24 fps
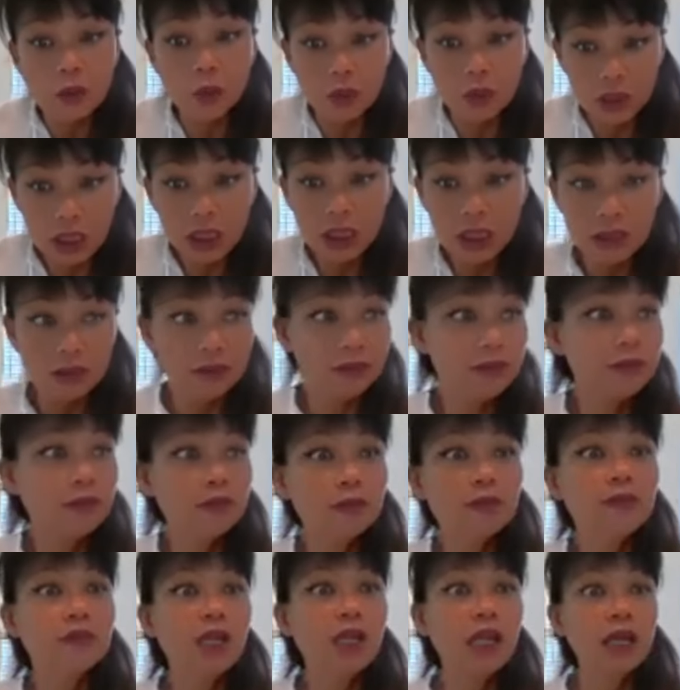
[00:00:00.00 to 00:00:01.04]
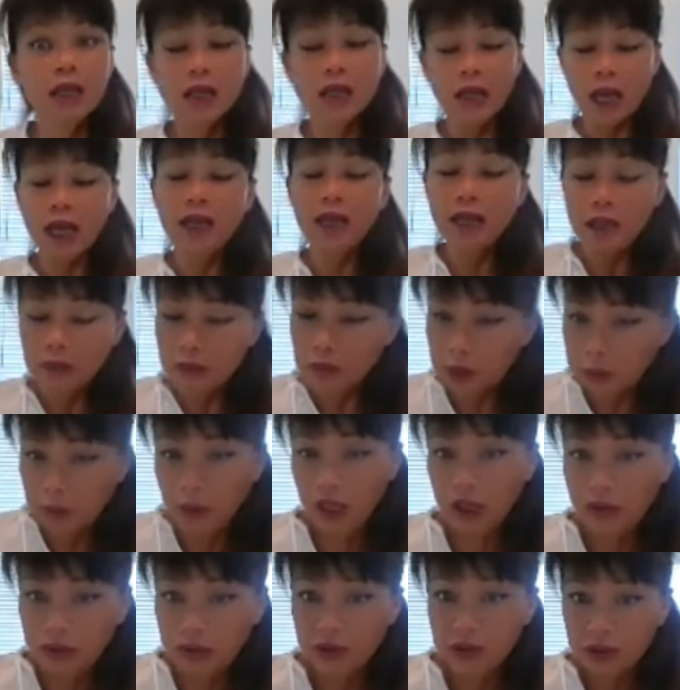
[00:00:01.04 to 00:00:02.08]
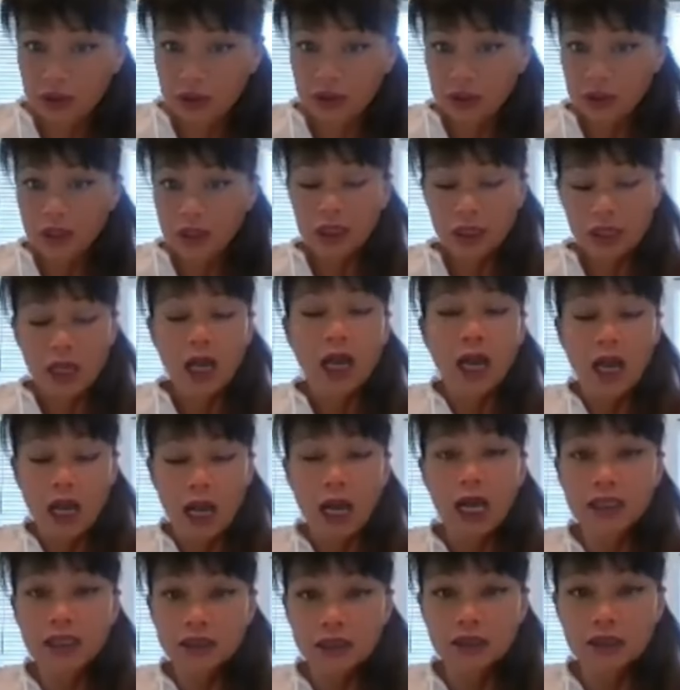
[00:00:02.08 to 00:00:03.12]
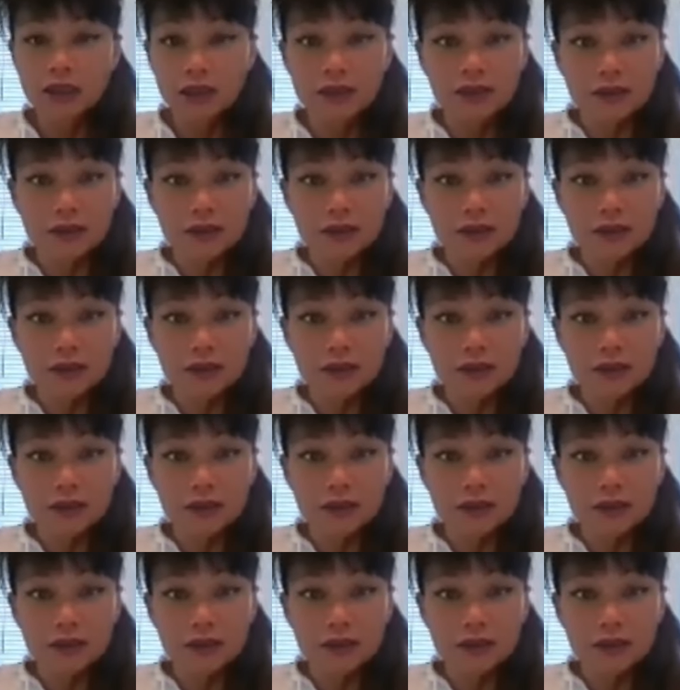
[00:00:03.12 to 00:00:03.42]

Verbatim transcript: We like I am a mother. I